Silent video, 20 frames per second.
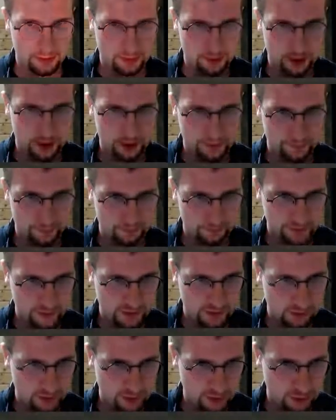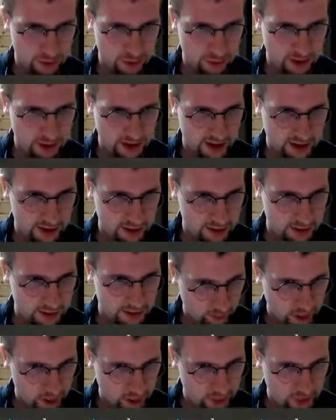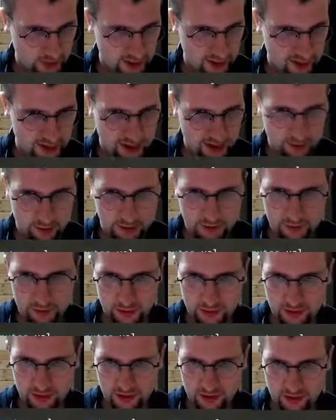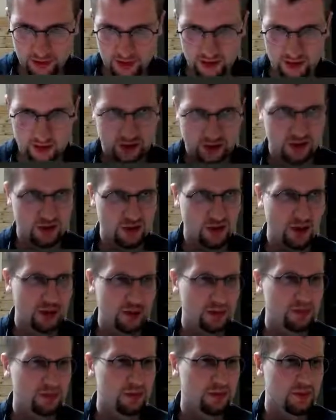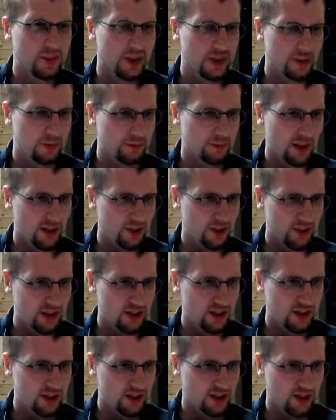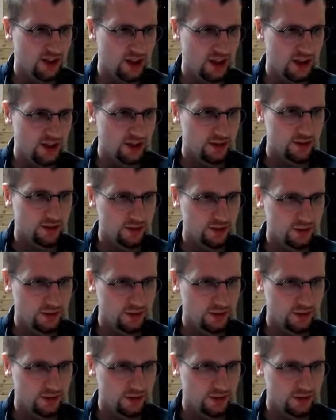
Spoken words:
yeah, everyone should use that. Create table if not exist. You can do like migrations kind of.